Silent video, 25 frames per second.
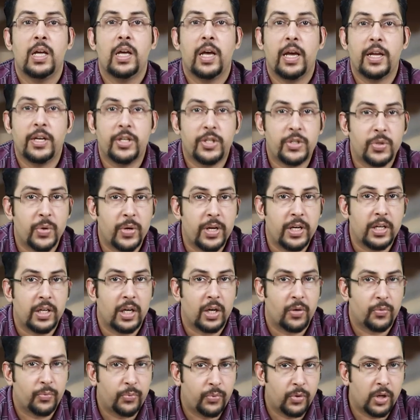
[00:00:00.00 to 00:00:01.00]
enjoying
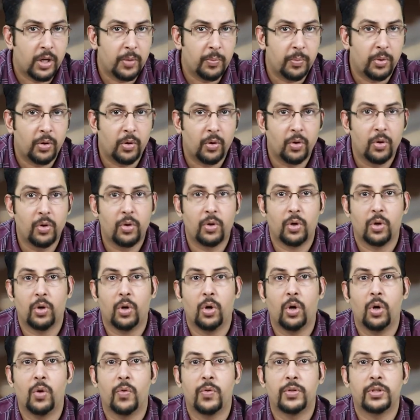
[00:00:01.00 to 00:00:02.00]
a firm hold
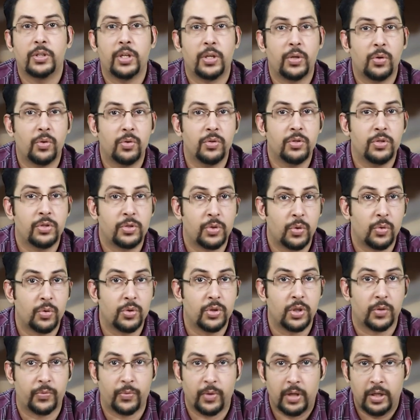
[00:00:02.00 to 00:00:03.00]
over their own
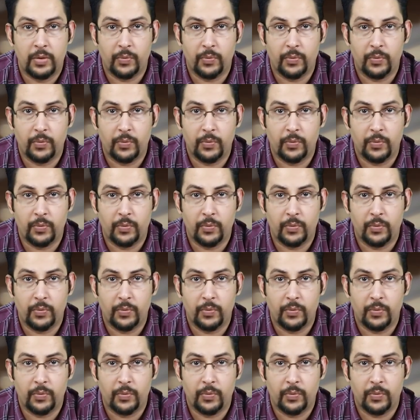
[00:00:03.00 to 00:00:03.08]
zones of